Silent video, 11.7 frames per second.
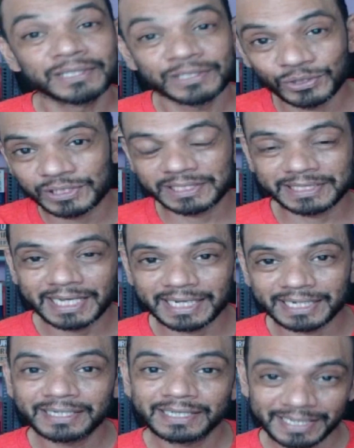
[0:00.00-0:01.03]
So she
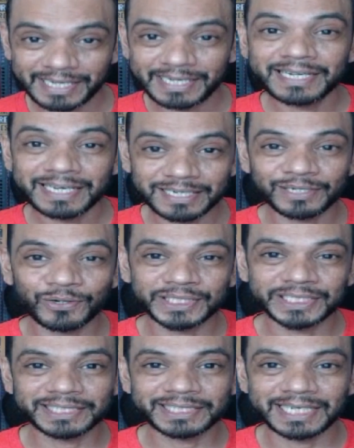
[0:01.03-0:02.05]
said, in her
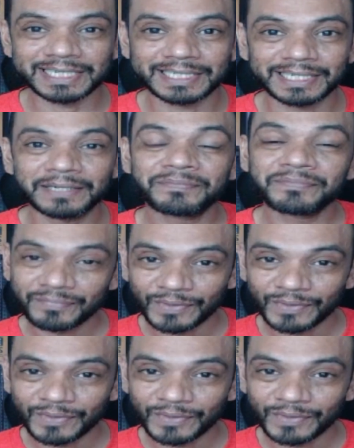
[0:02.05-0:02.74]
coaching center,